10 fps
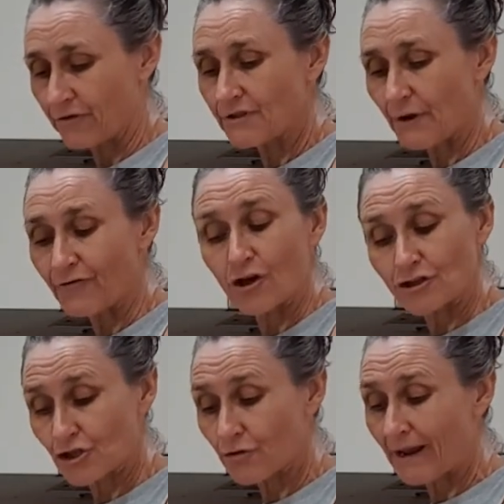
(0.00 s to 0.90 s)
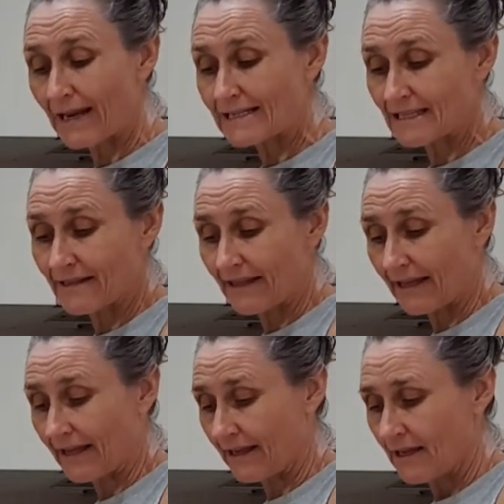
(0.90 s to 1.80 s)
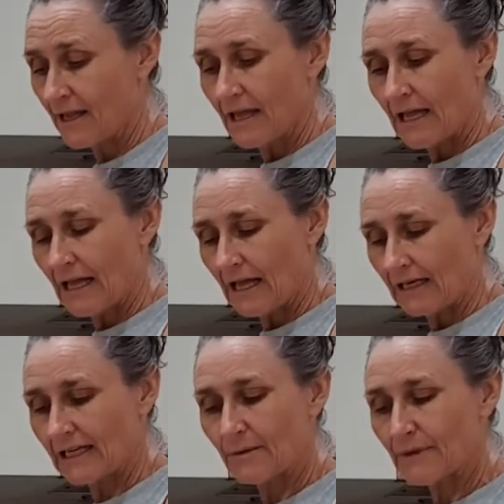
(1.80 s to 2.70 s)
So I've got 2 eggs in there, a little bit